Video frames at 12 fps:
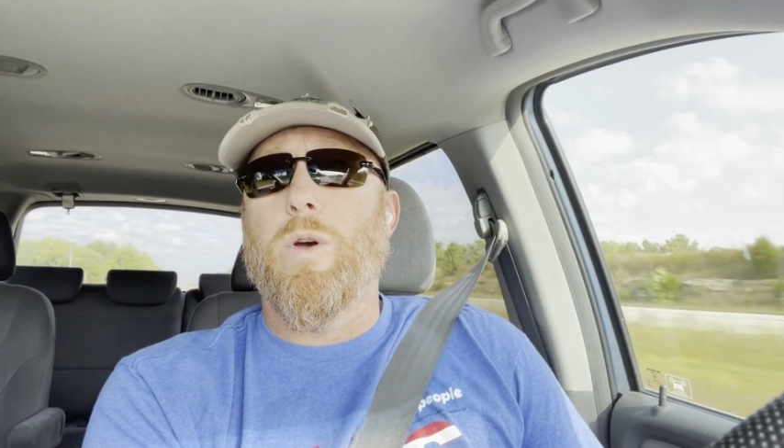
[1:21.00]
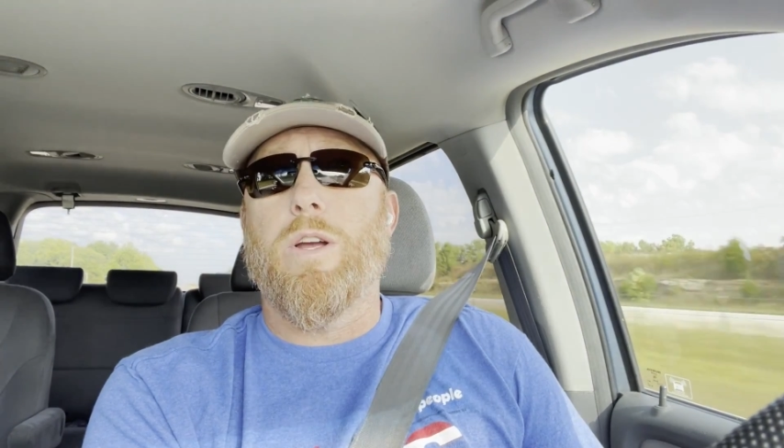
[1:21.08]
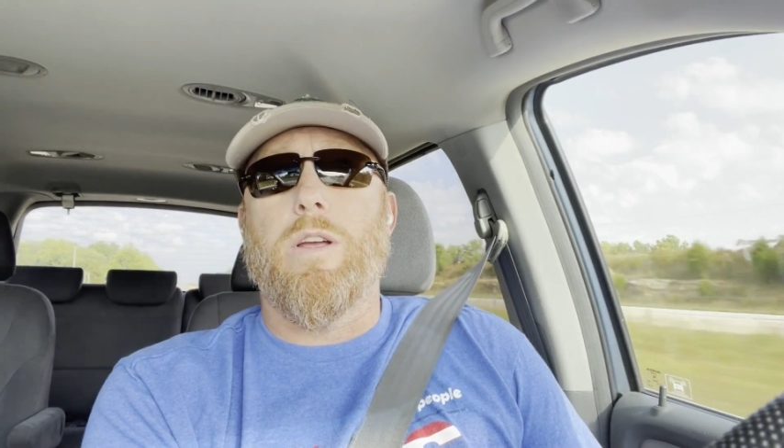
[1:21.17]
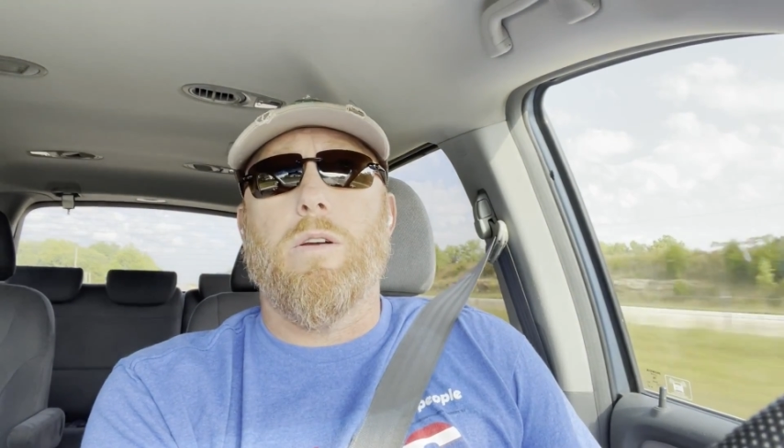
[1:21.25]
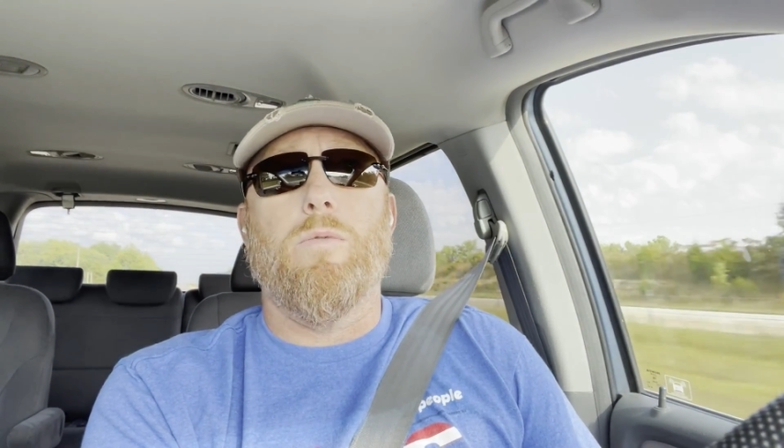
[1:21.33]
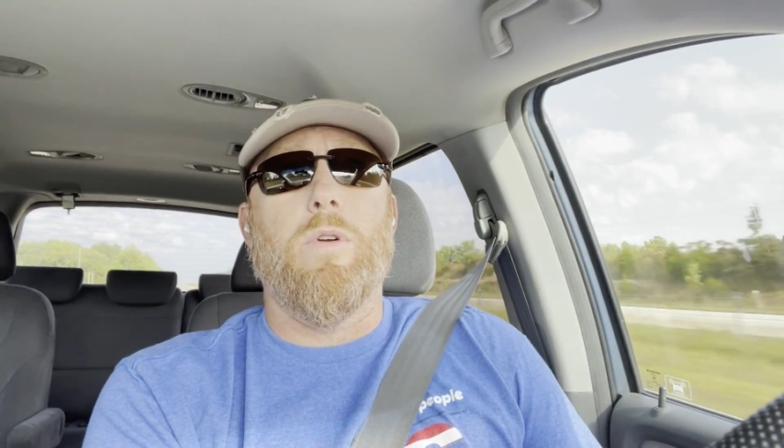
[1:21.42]
quick
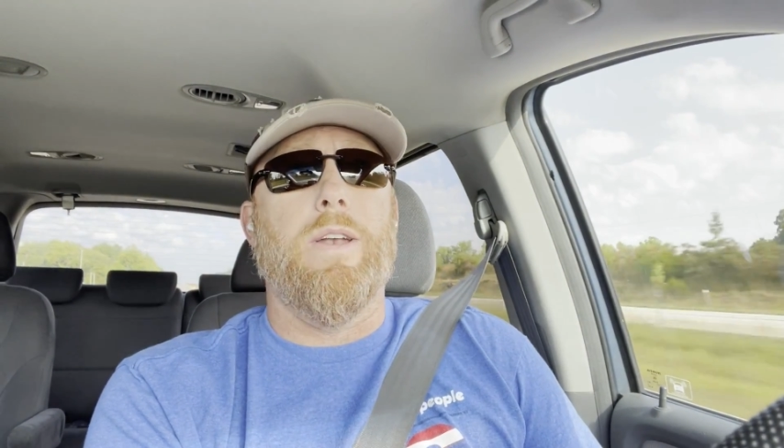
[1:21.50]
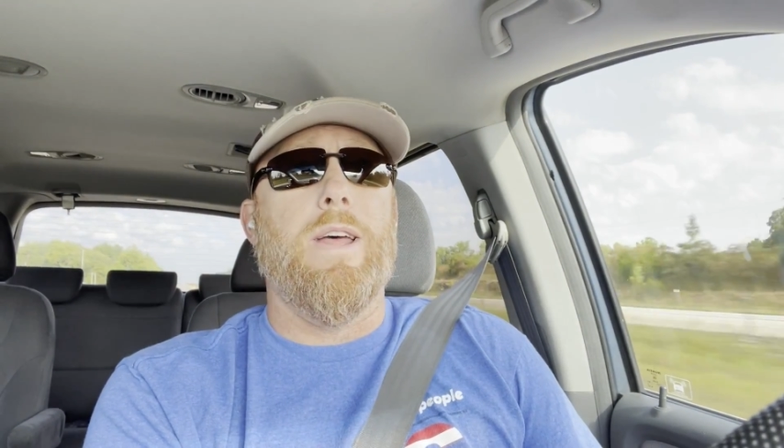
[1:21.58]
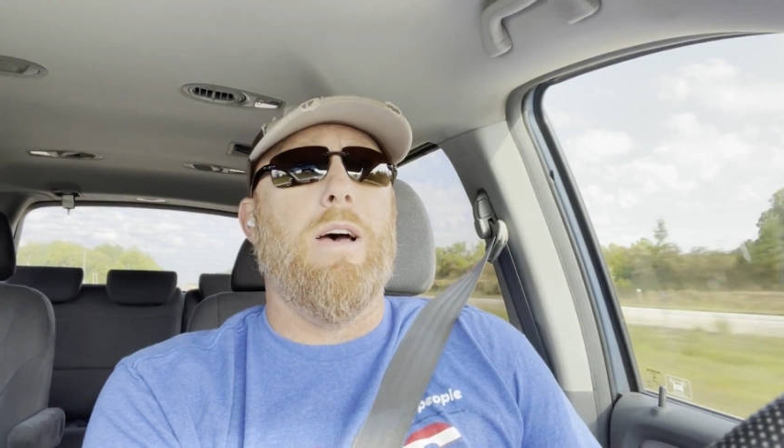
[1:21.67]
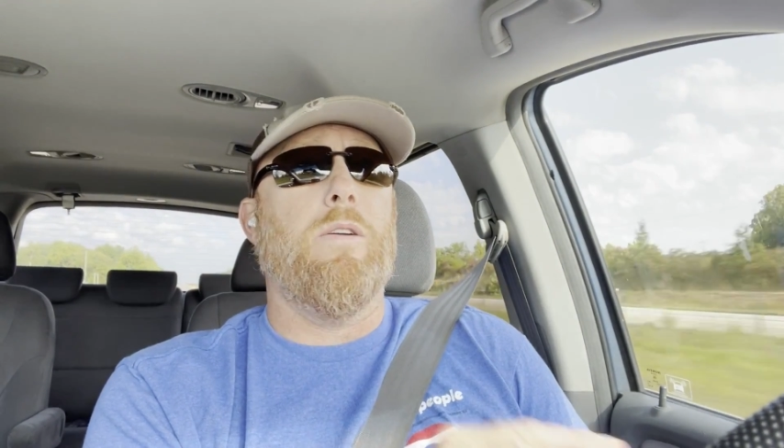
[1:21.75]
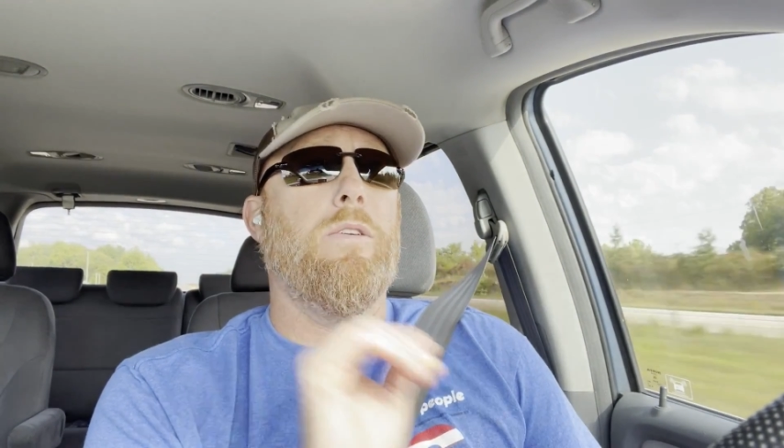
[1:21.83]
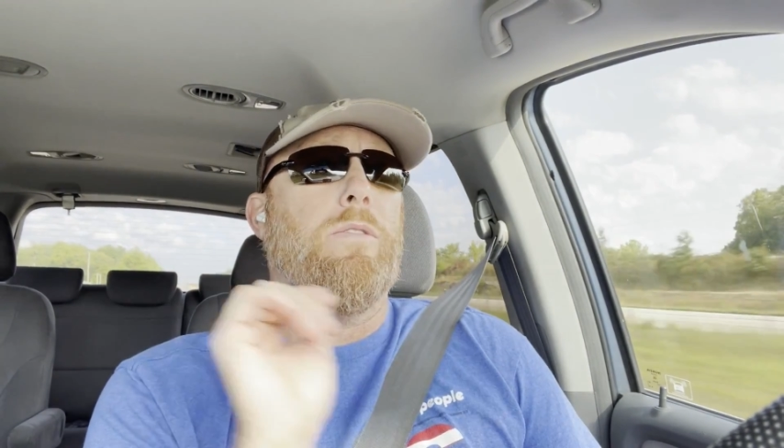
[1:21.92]

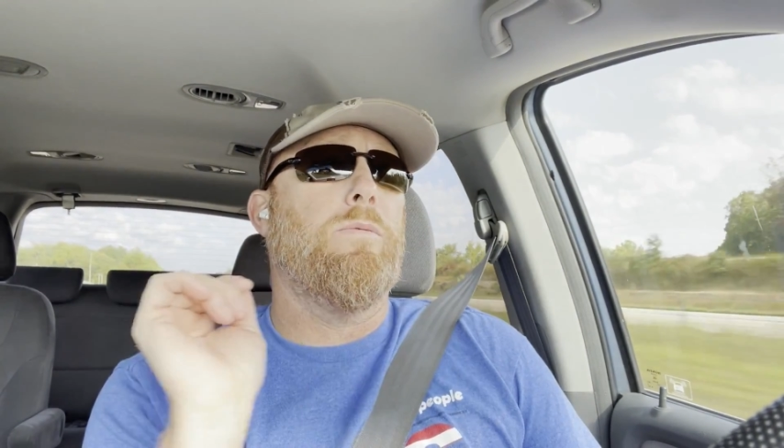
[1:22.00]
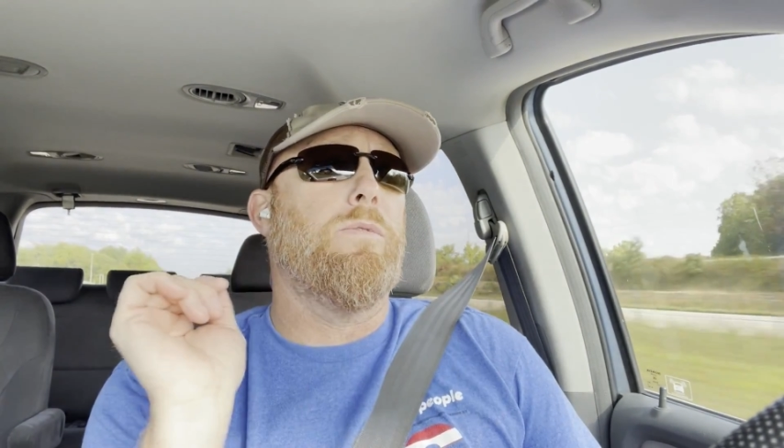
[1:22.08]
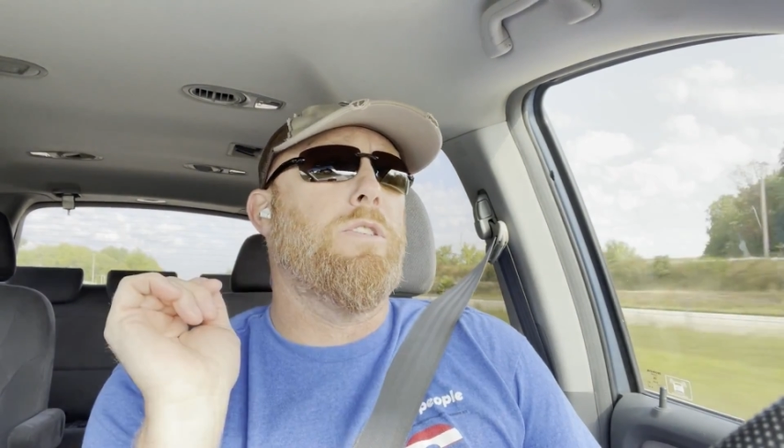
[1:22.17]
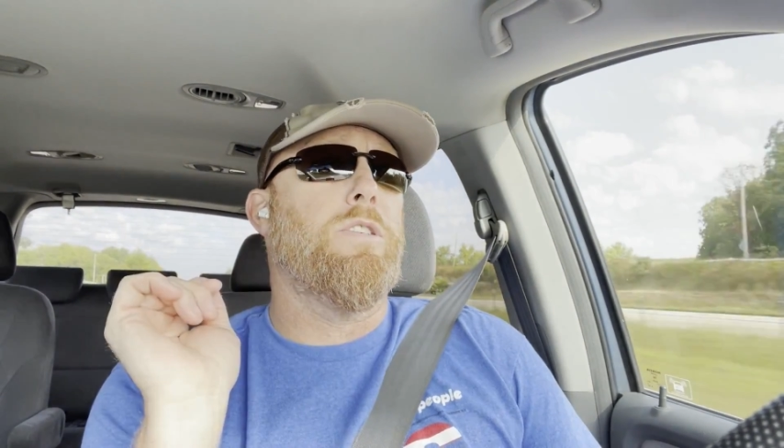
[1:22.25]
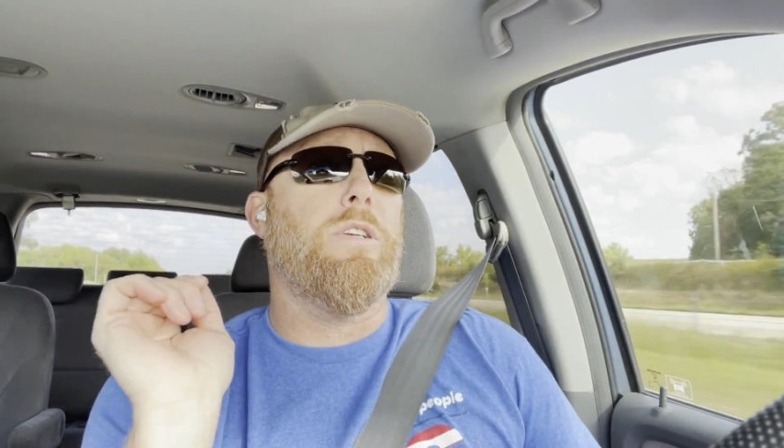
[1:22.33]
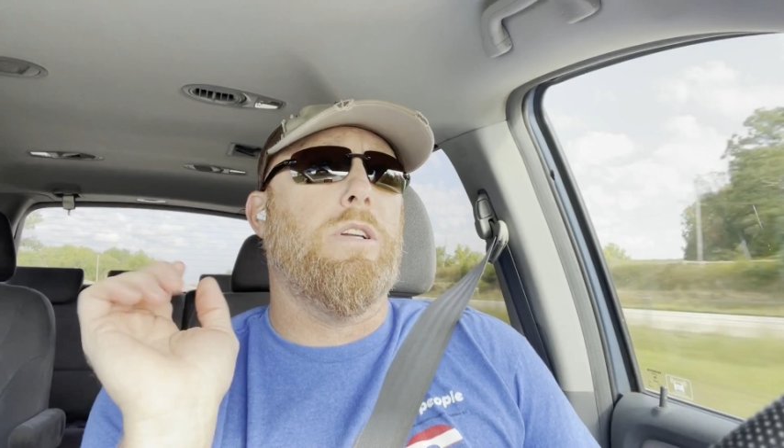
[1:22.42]
rundown.
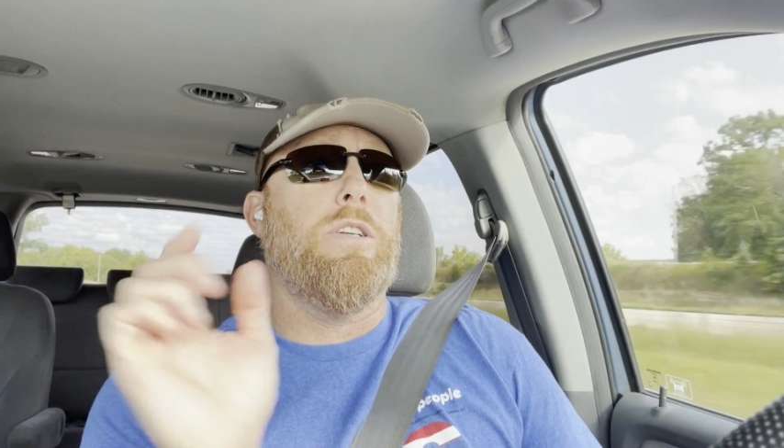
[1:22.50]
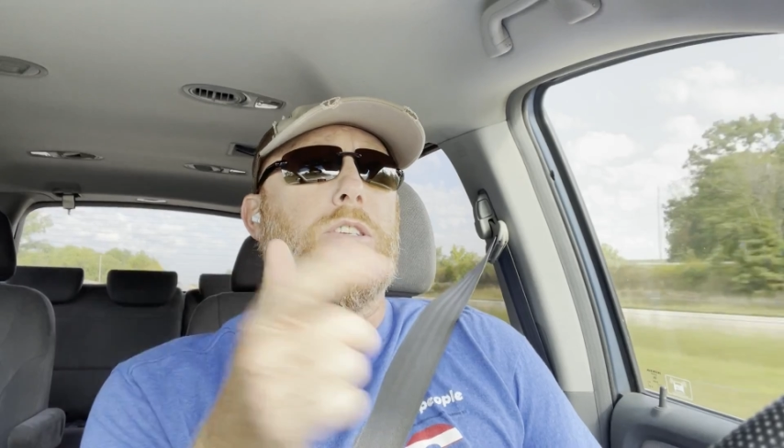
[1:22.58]
Just gonna